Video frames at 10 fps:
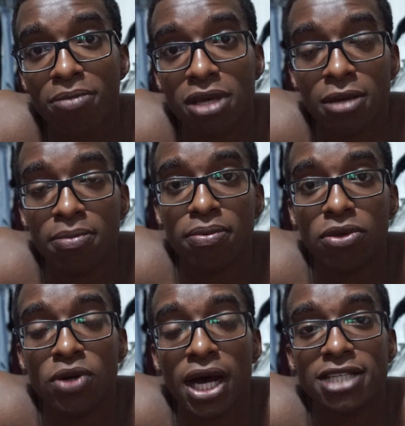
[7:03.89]
keep
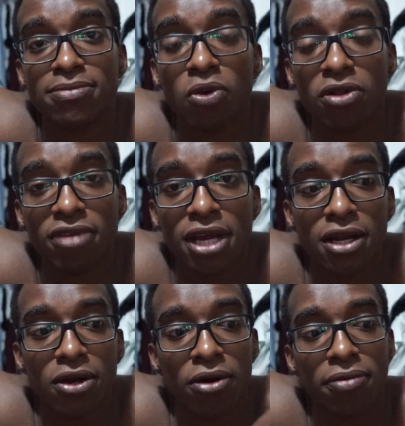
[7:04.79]
you guys
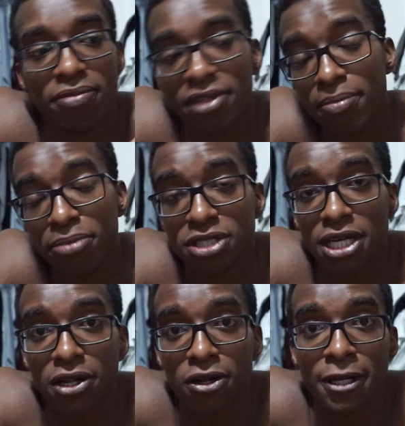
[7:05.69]
motivated, or them
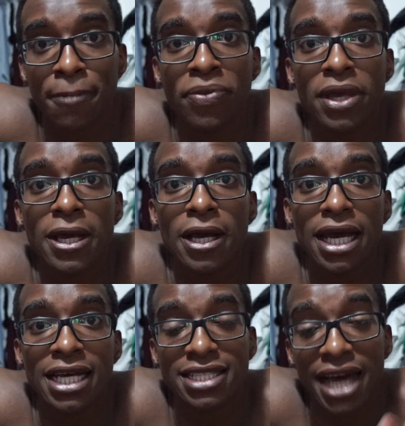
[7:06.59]
particularly,
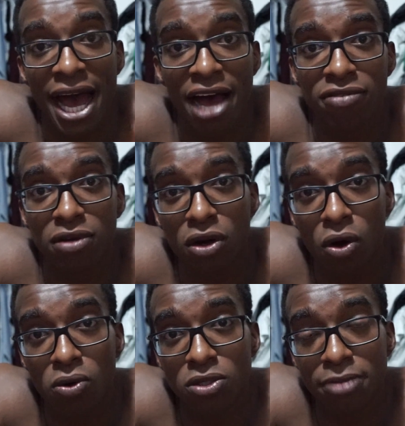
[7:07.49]
is to have goals.